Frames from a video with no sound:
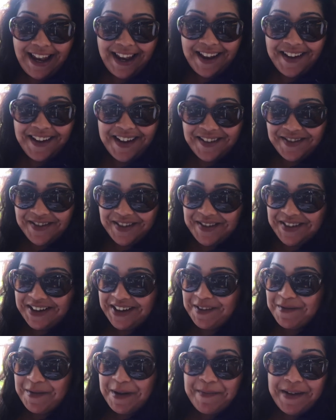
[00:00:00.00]
Hello
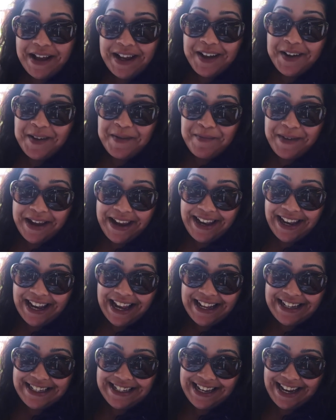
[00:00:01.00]
everyone, we're back on
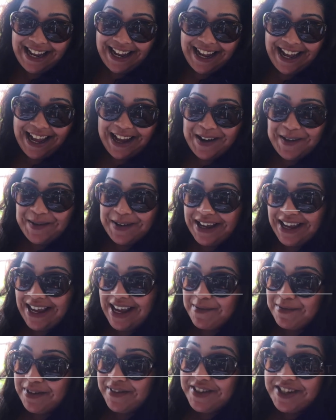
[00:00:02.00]
mainland
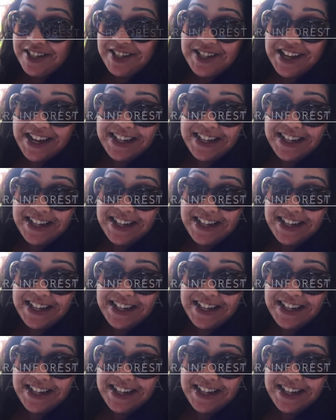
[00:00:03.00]
Langkawi and we've just